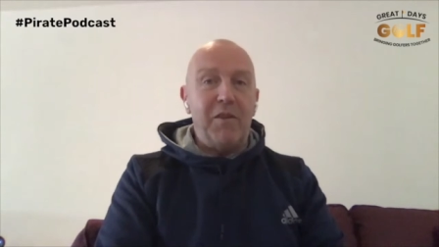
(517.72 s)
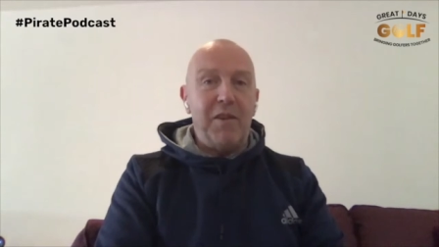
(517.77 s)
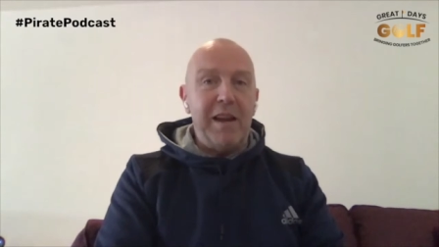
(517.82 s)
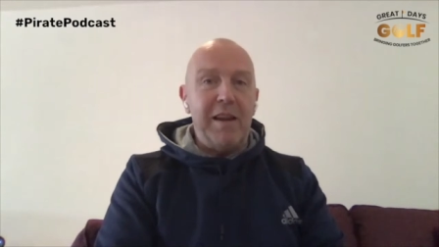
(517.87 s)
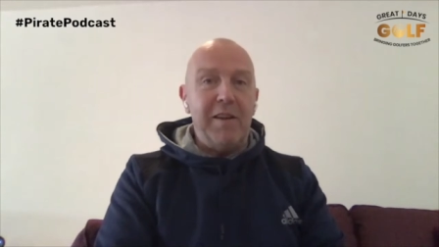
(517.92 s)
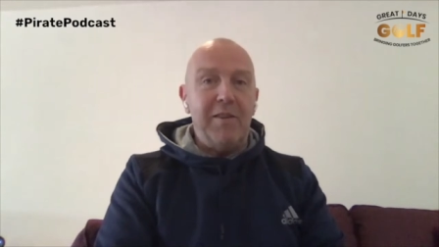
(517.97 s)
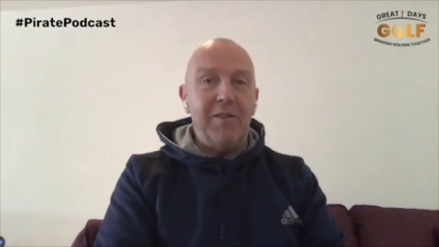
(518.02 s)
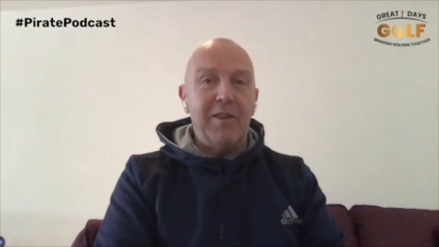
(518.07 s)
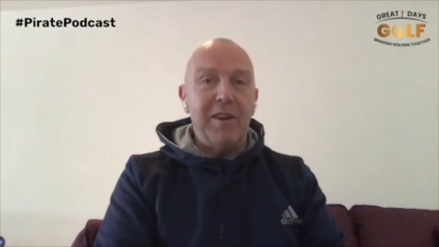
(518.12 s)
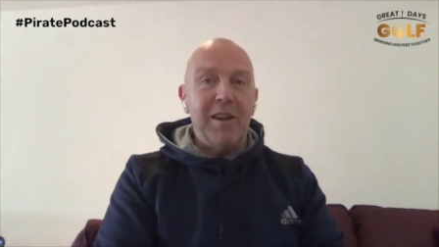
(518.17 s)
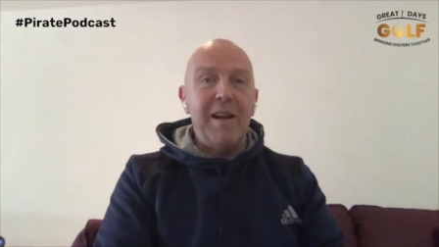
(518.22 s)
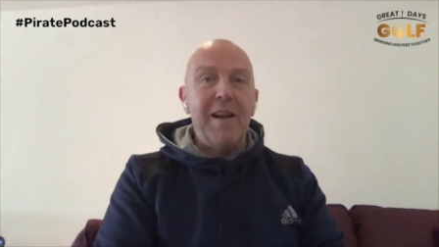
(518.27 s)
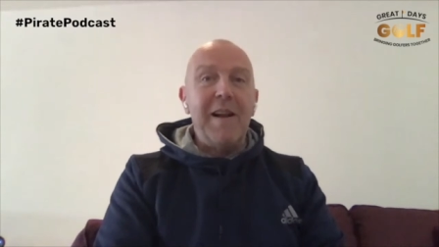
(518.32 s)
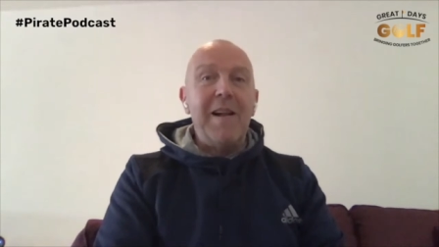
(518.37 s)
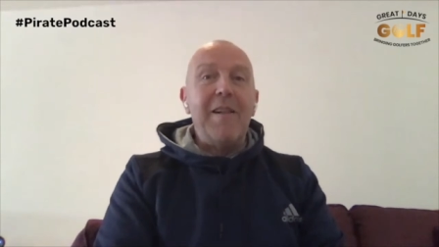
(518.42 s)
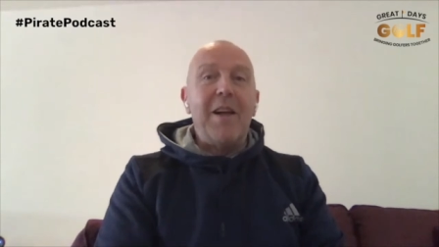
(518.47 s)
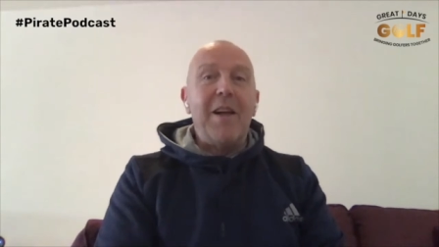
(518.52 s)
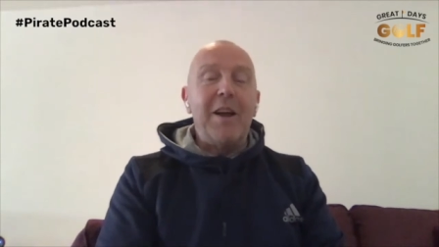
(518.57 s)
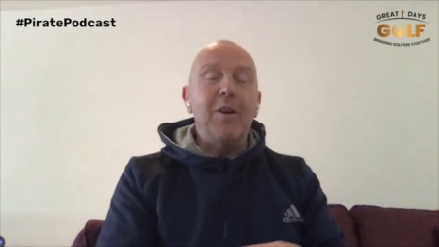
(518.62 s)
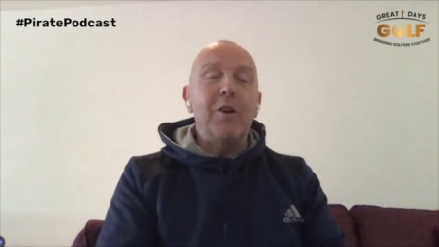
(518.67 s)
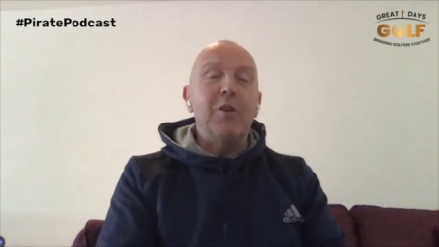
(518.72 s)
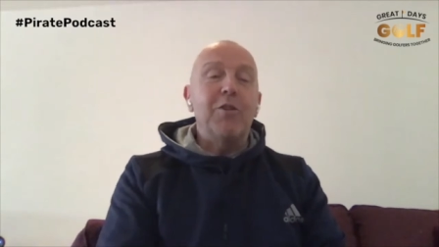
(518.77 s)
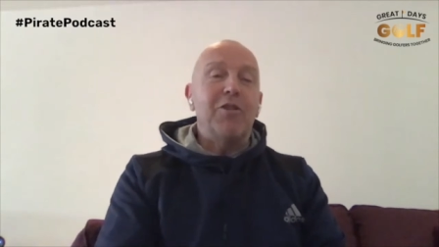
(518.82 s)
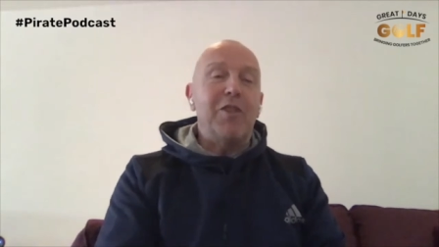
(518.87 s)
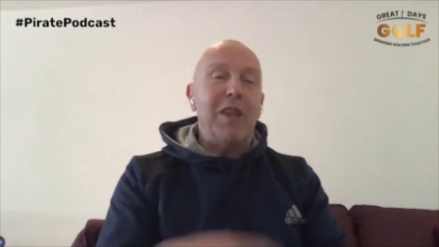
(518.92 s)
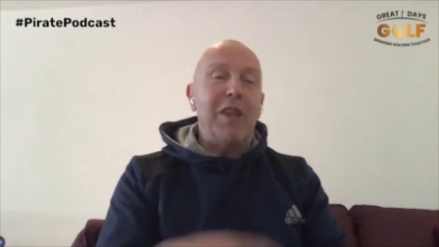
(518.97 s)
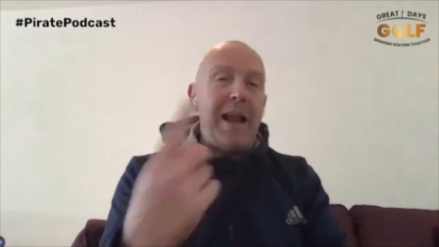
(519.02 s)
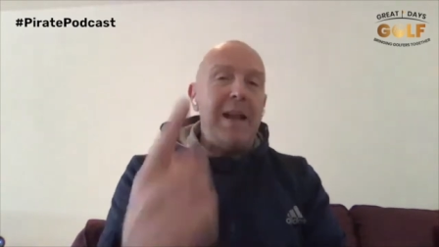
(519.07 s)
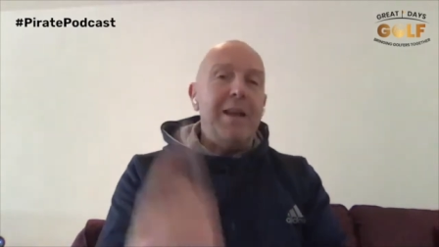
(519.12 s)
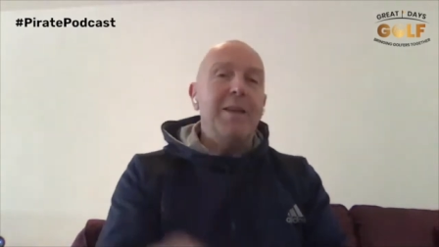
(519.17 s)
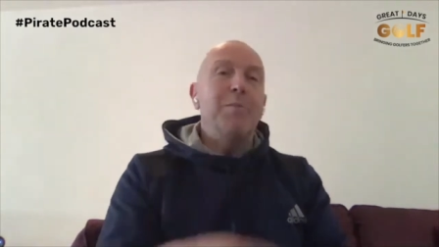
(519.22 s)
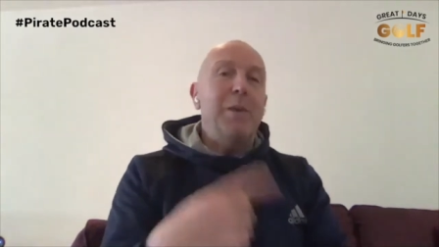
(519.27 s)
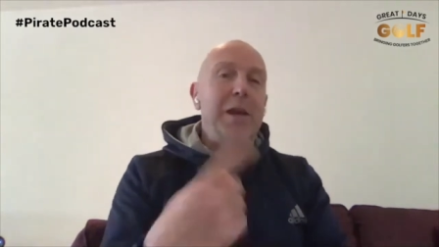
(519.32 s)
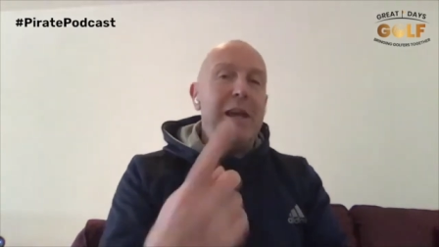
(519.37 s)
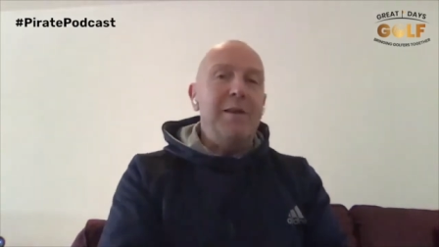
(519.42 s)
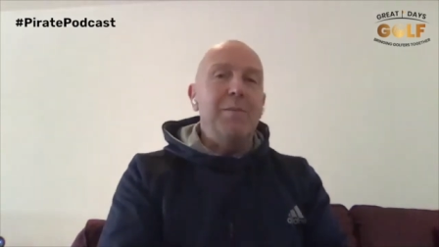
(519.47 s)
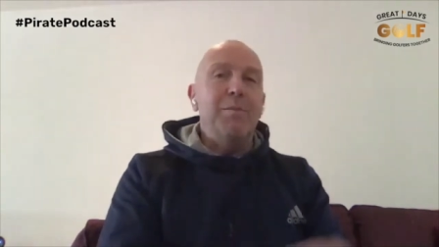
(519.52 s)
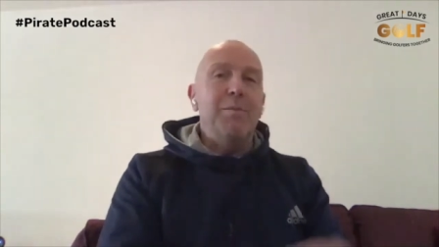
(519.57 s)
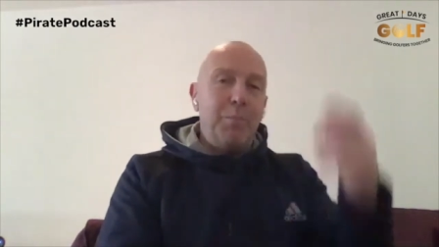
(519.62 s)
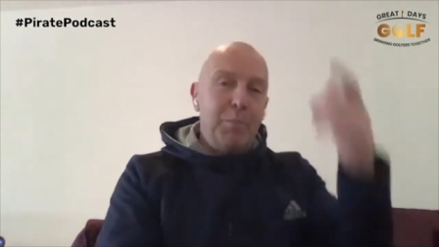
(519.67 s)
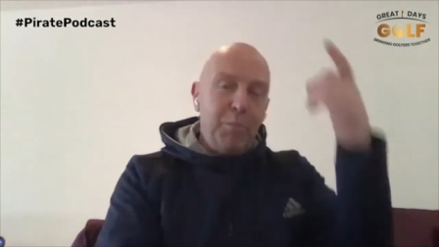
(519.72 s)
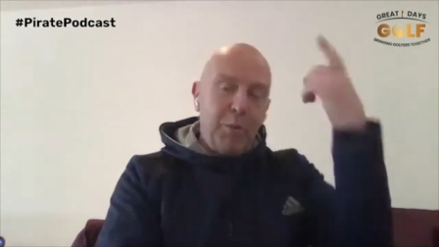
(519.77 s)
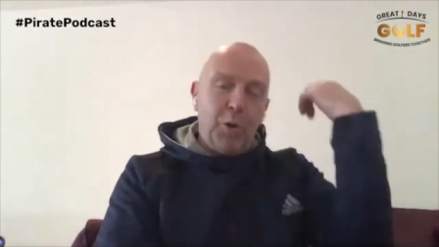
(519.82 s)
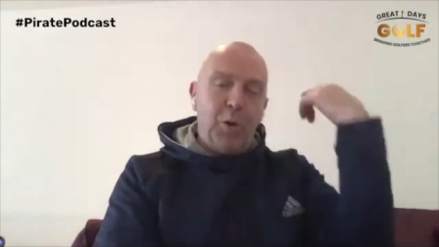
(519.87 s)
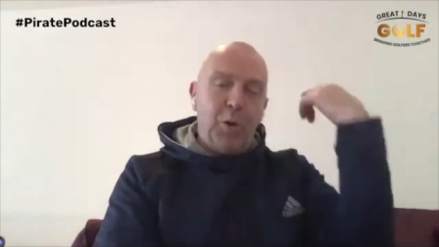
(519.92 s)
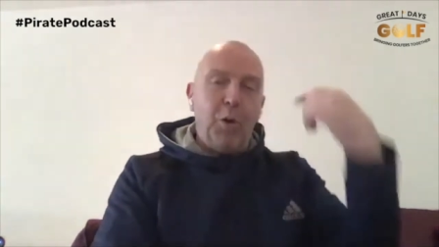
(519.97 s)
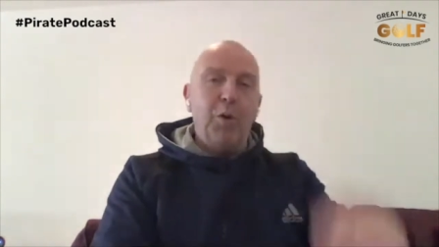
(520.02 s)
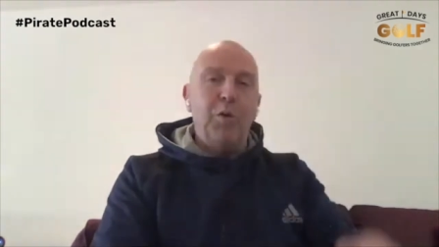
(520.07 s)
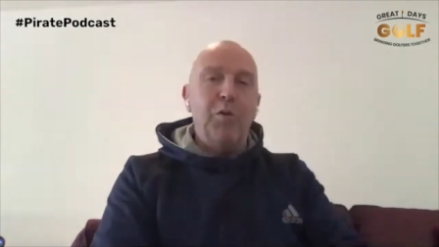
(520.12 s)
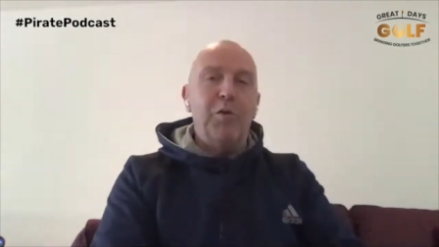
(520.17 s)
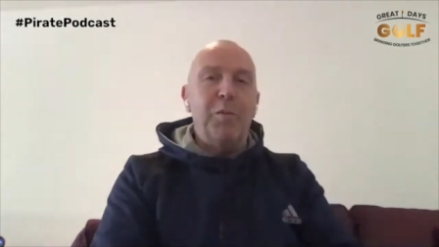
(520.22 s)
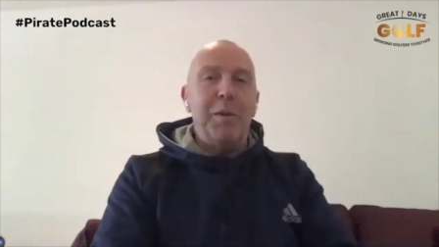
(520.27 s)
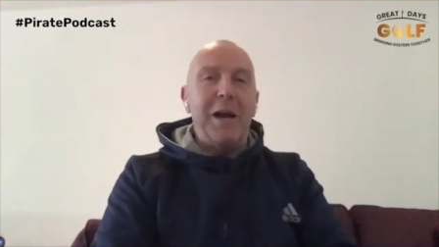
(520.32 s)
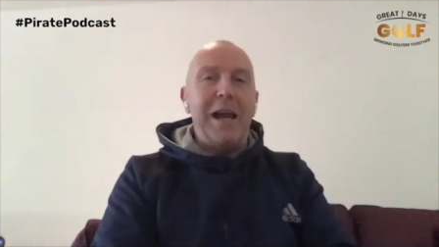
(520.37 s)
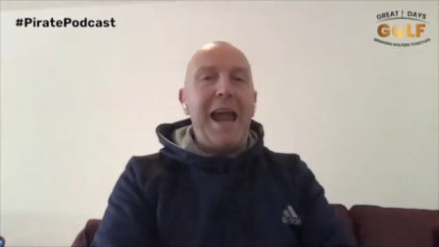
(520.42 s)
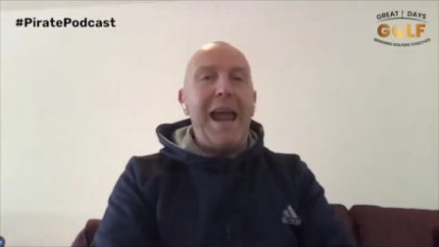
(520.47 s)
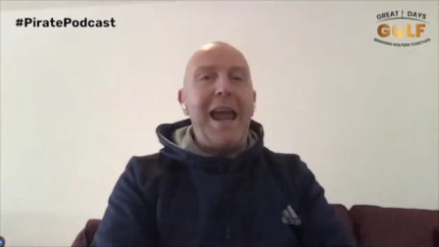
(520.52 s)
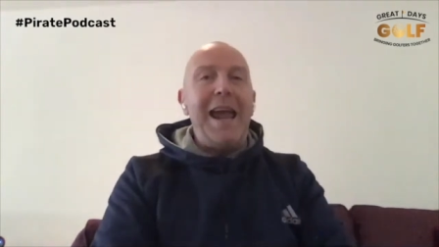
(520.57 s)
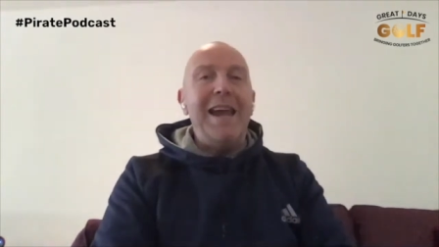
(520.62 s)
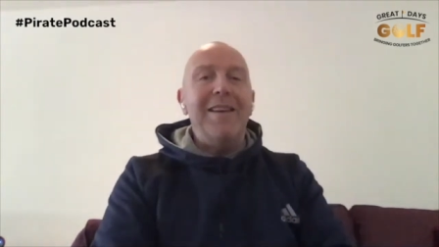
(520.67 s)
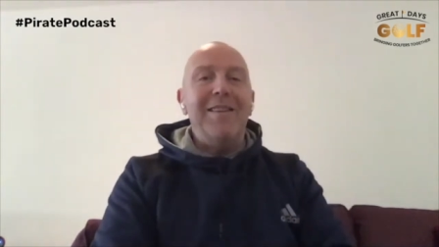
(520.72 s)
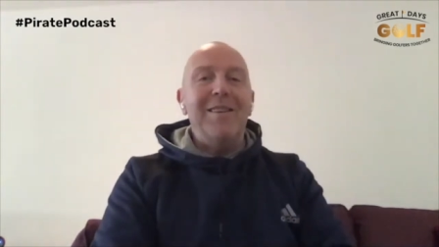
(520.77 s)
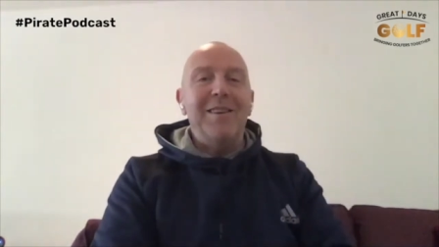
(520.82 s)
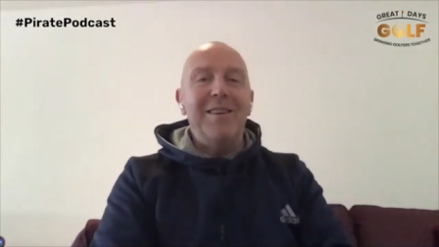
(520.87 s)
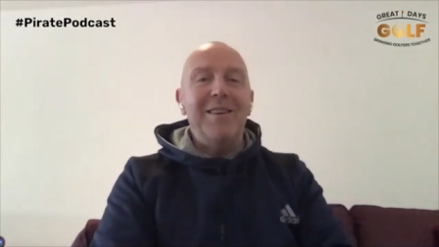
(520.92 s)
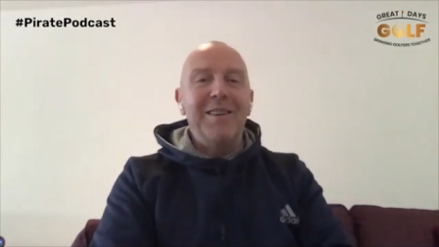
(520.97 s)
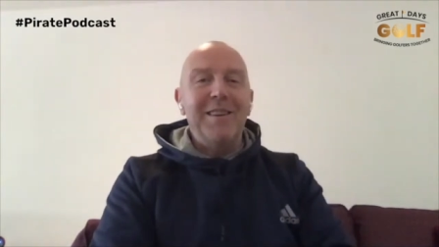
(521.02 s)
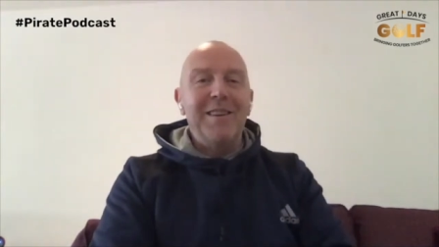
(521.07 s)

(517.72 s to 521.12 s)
face. I got sand being all over my head.